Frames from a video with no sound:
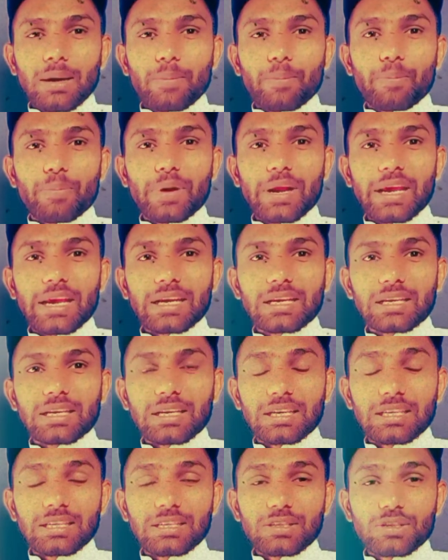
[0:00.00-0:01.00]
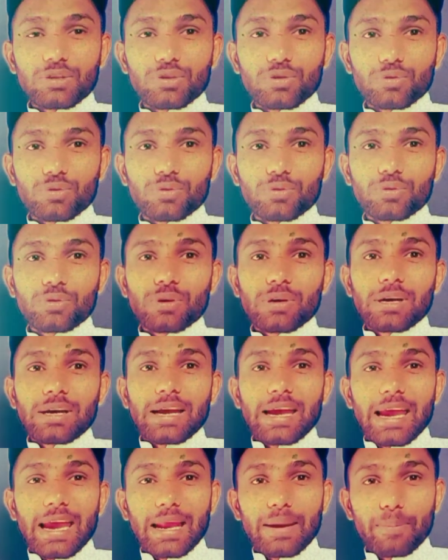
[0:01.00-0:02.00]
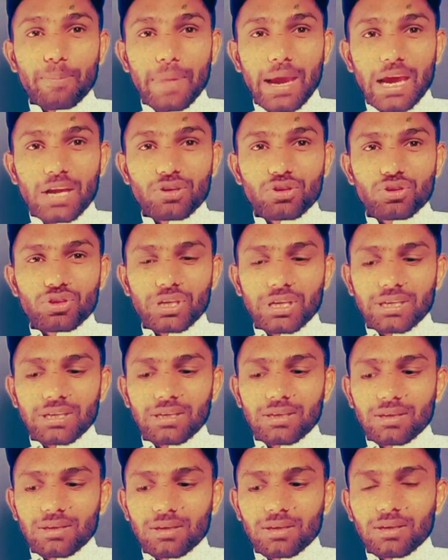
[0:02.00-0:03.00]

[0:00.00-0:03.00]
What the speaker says: break into a mansion